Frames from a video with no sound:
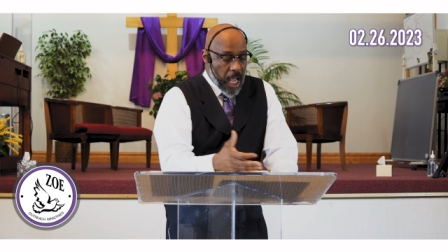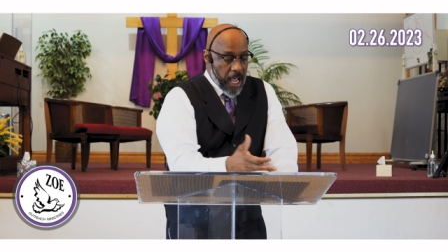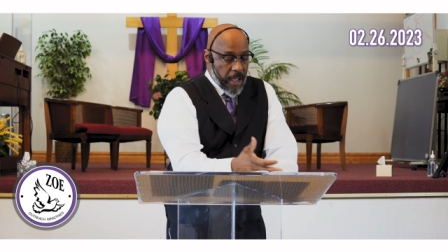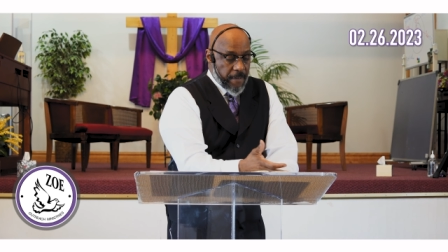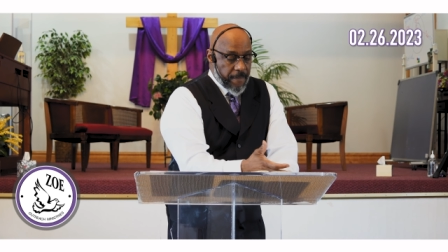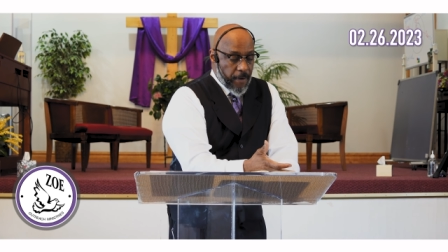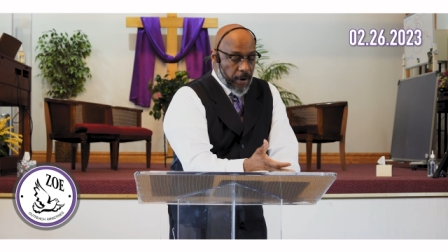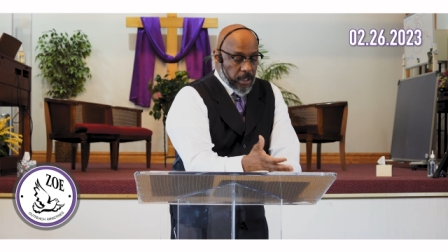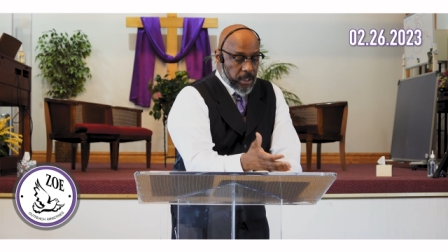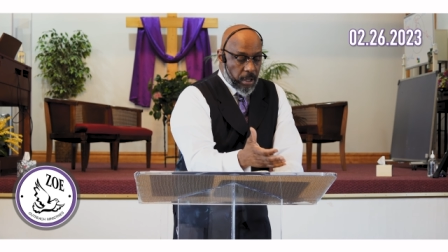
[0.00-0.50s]

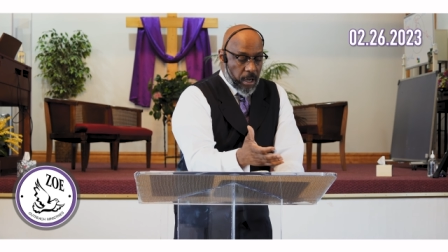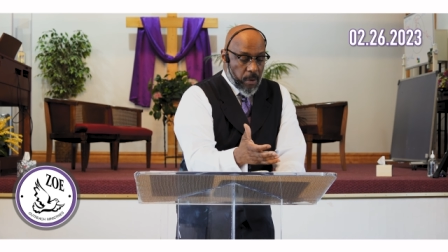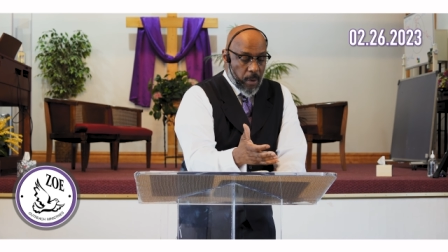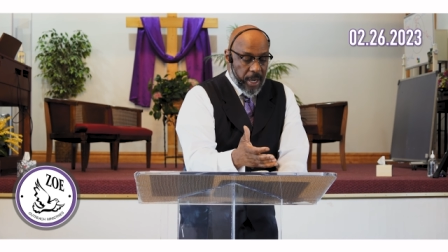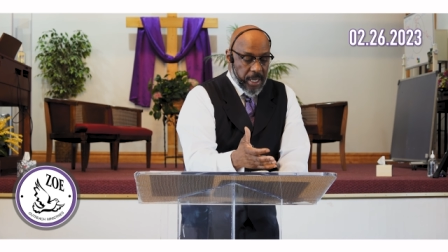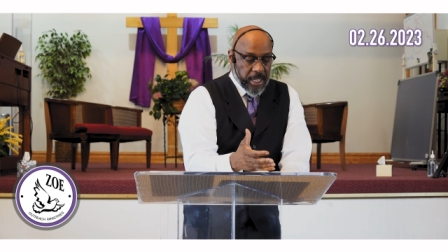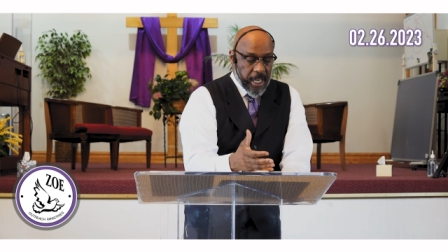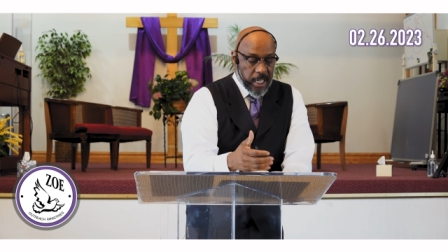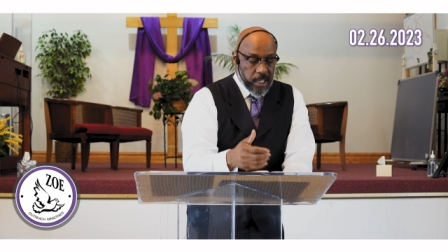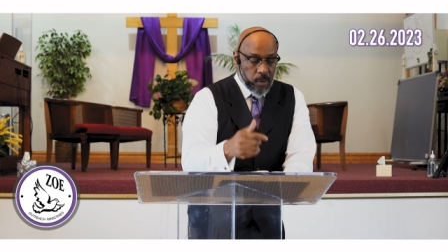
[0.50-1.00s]
in verse
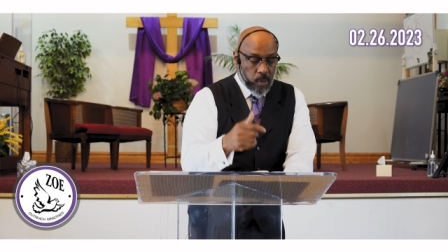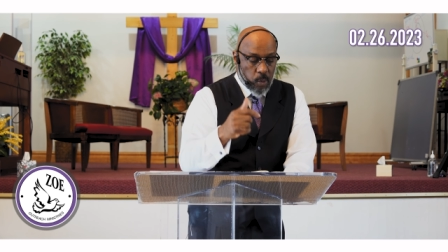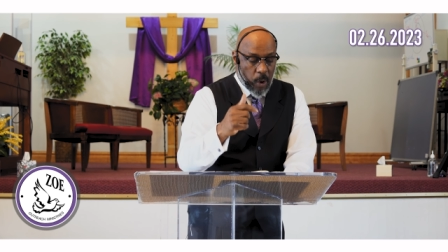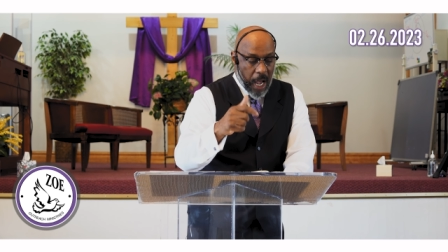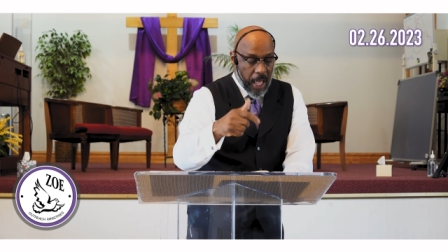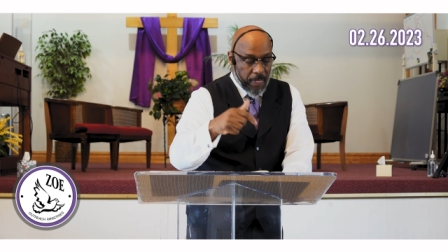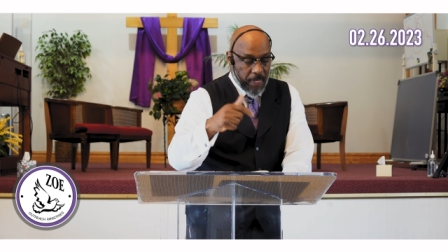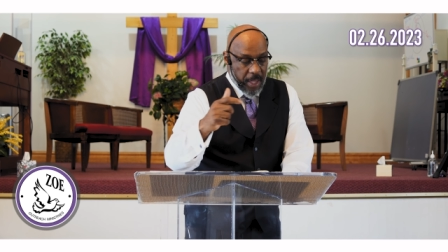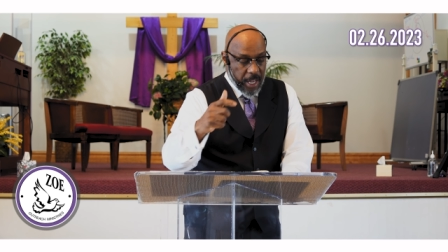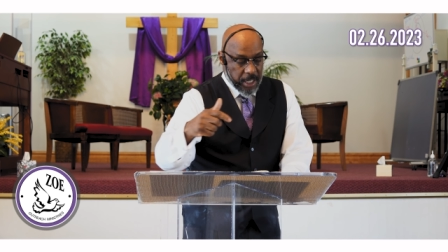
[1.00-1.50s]
31, he says,
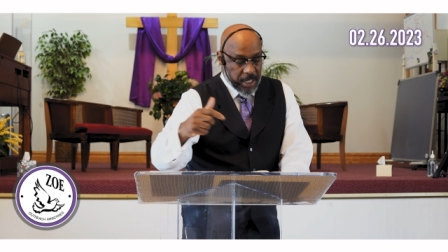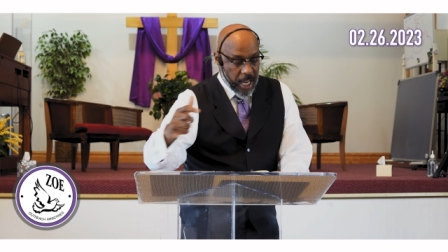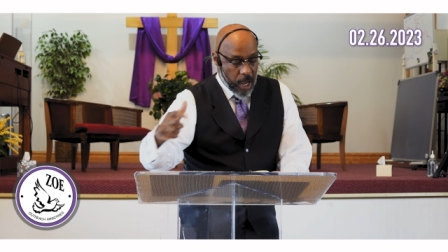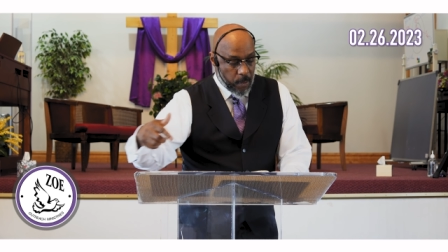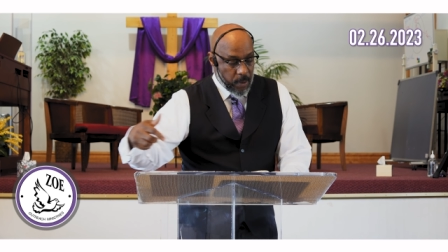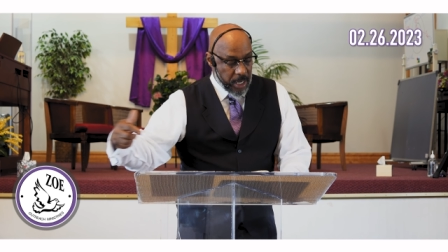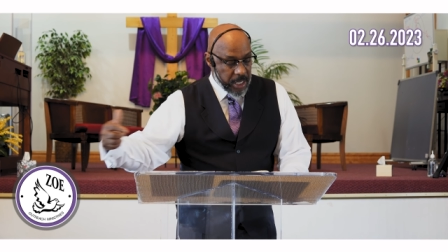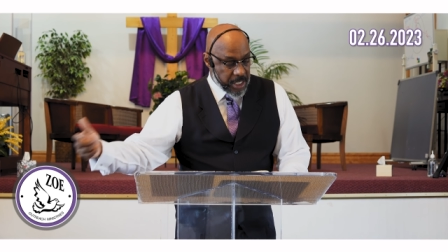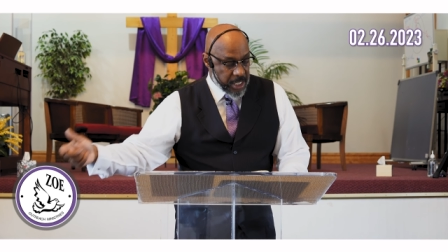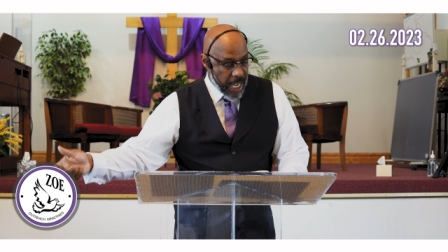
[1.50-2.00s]
What then
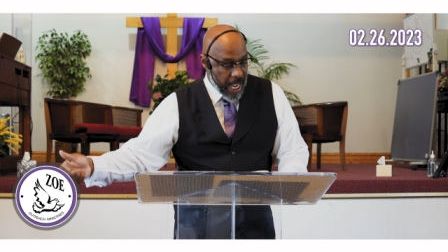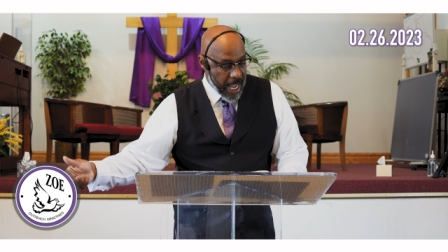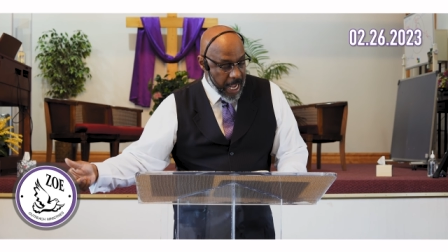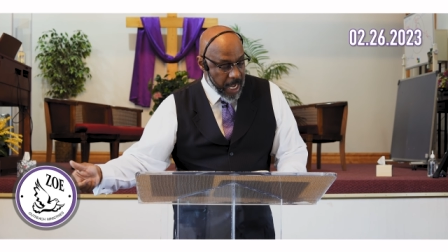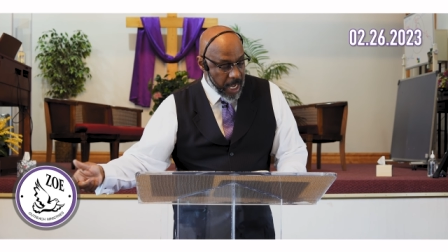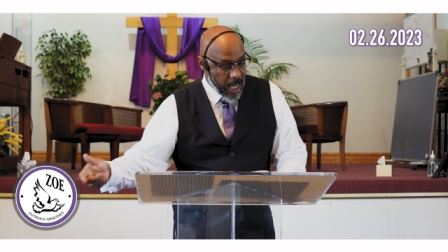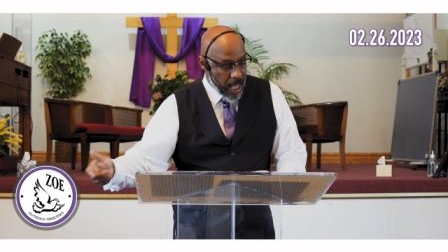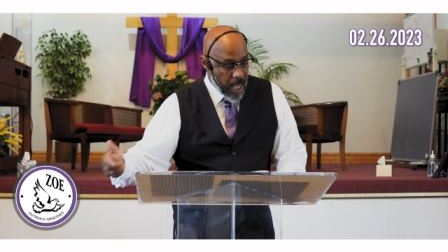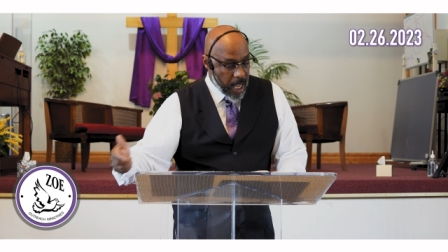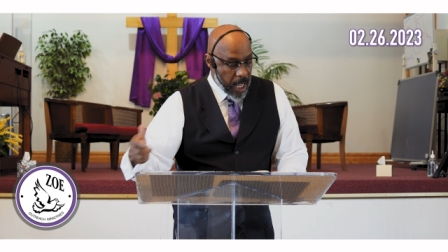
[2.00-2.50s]
shall we
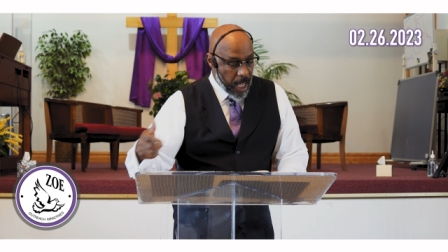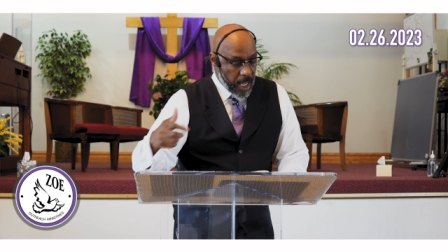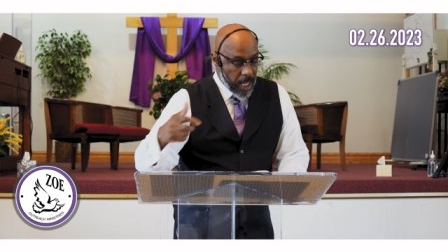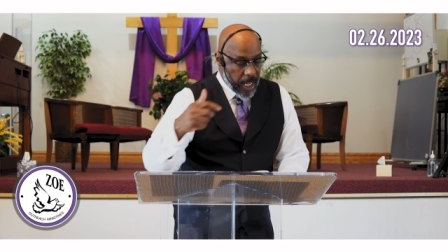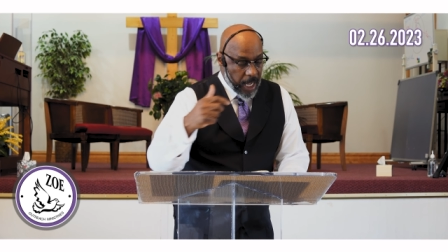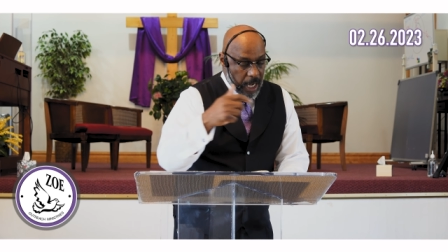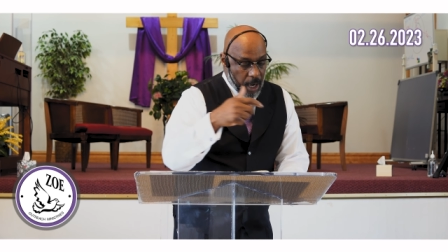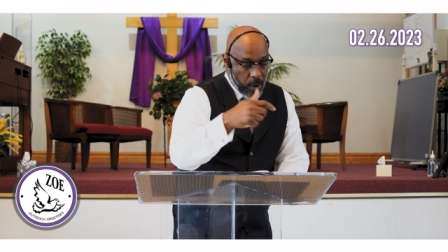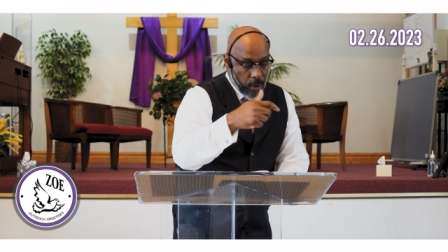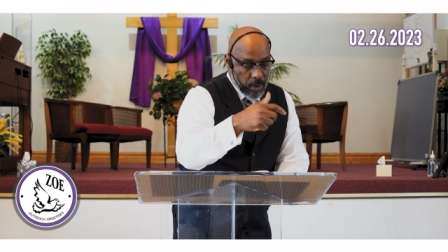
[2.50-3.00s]
say
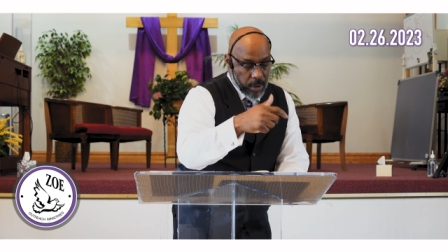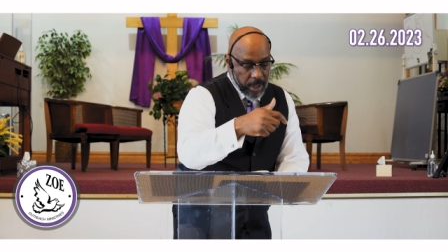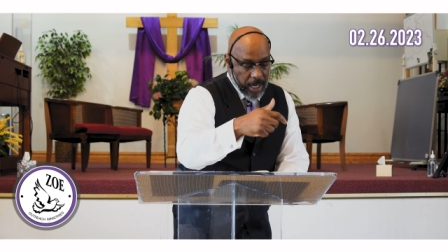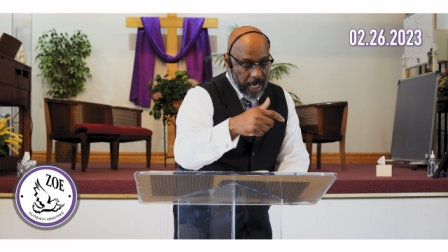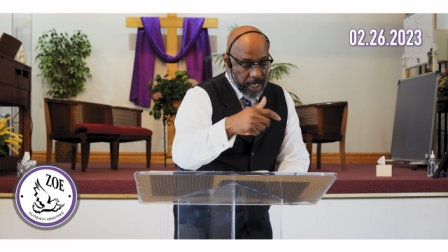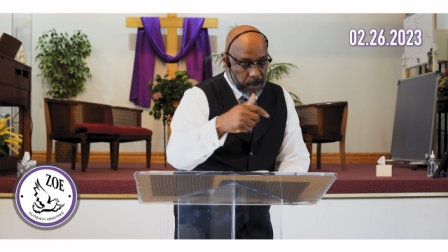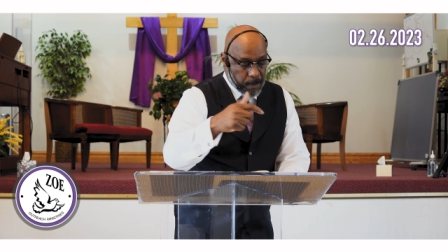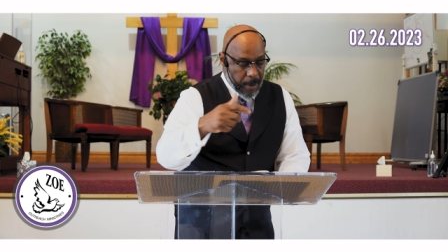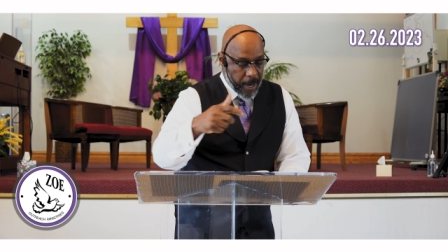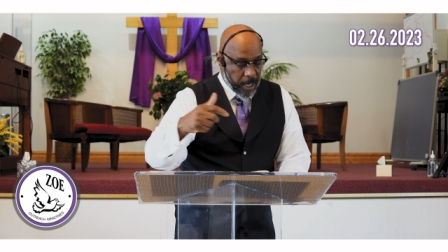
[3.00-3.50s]
he who did
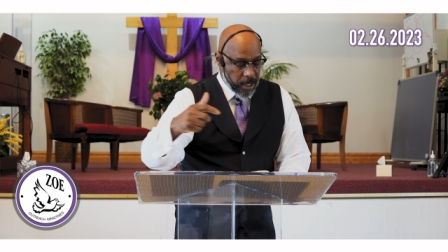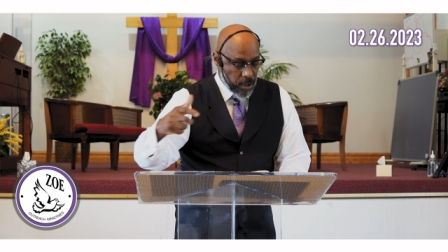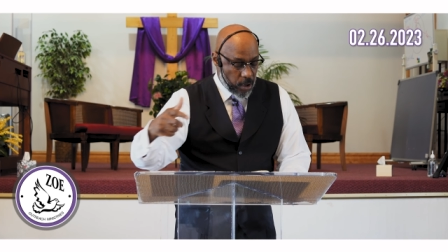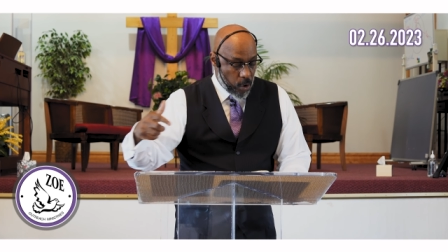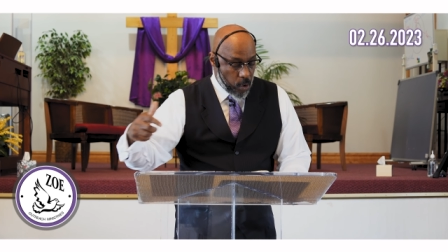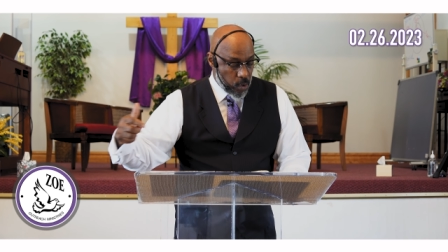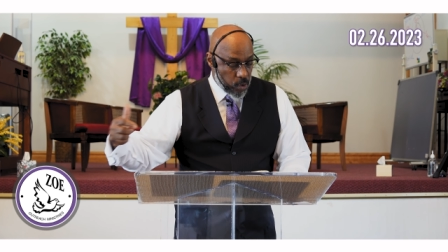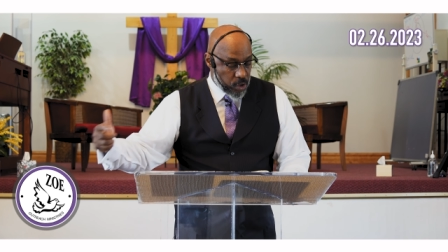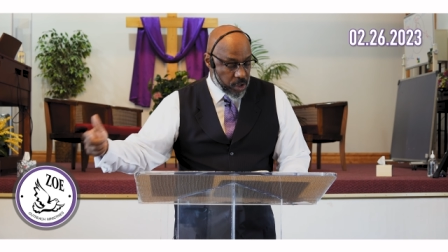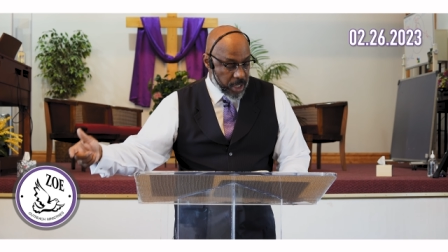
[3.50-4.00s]
not spare his
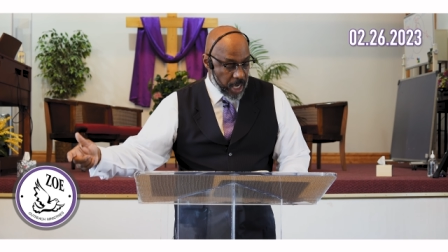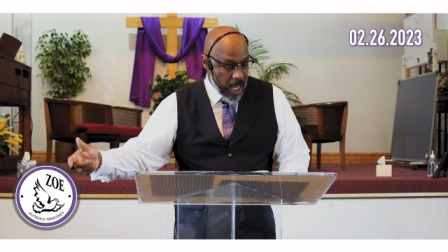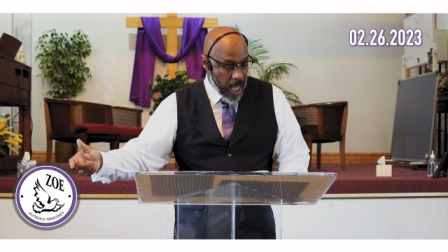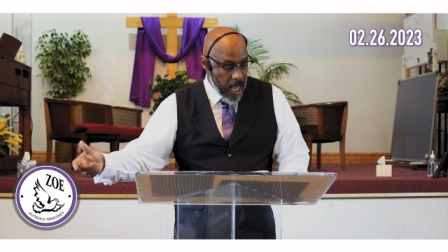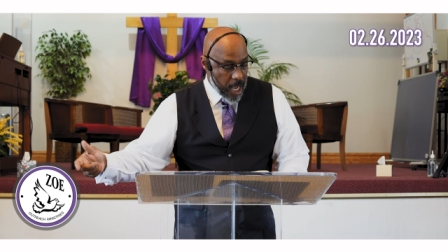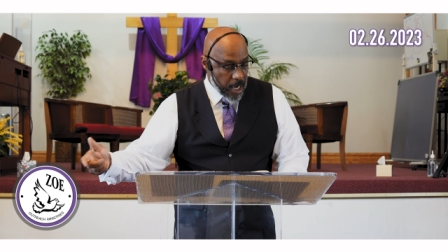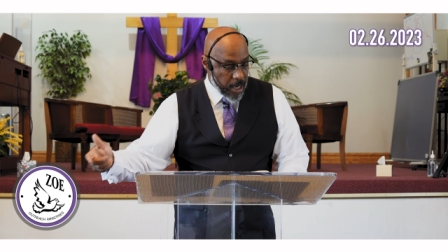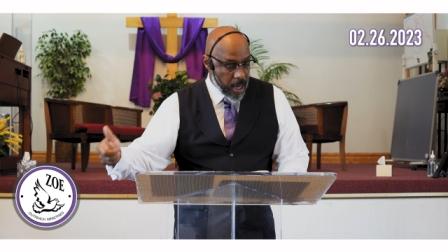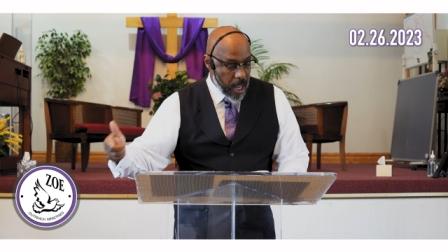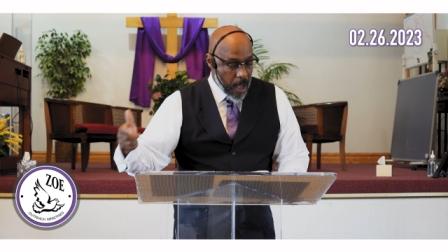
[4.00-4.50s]
own
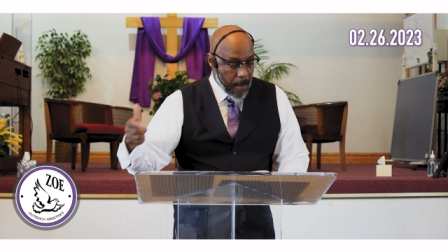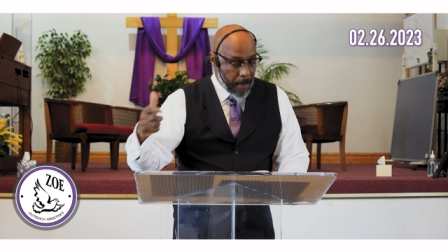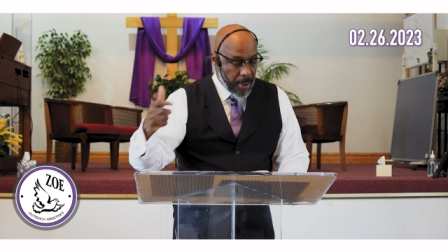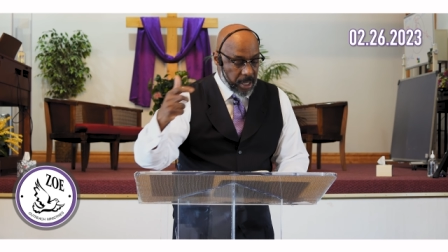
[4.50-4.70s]
son,